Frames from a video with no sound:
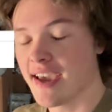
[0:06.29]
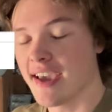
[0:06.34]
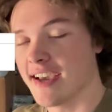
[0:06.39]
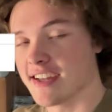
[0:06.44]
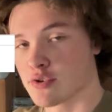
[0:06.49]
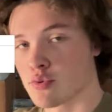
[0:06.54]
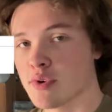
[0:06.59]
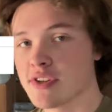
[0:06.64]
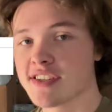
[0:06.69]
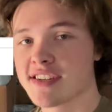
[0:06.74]

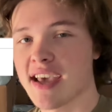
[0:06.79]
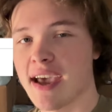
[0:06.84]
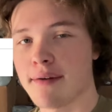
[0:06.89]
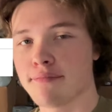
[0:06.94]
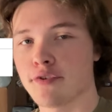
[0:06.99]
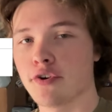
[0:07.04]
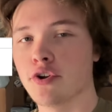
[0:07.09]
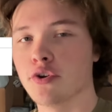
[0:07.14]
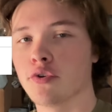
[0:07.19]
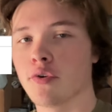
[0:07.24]
It's Wednesday
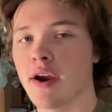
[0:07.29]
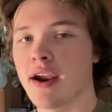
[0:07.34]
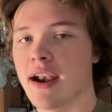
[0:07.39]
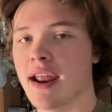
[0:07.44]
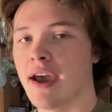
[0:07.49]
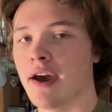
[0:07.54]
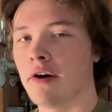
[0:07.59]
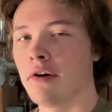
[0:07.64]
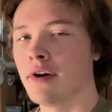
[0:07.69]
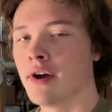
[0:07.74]
afternoon right
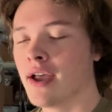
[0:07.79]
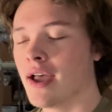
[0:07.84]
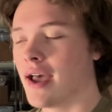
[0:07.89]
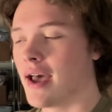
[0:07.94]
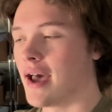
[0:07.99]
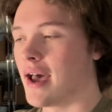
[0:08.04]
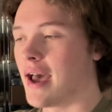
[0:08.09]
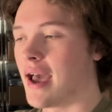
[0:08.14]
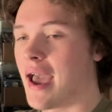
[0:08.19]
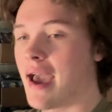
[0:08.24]
now.
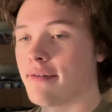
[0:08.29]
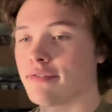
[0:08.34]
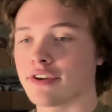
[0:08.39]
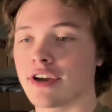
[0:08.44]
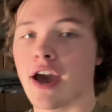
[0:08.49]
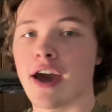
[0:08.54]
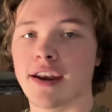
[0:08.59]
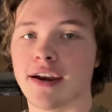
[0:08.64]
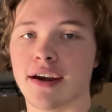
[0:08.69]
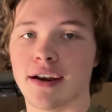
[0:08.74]
I haven't
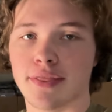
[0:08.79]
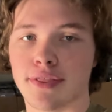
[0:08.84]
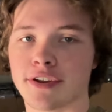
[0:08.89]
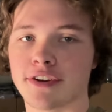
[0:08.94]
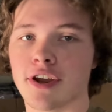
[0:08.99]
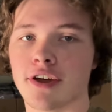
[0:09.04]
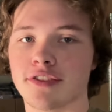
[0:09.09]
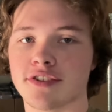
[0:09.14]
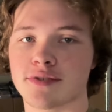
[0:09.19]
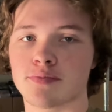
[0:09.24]
gotten anything
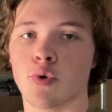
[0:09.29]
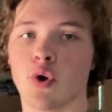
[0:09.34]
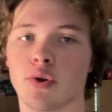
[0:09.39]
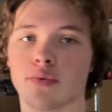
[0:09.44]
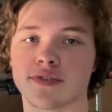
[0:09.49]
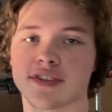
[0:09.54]
done this morning.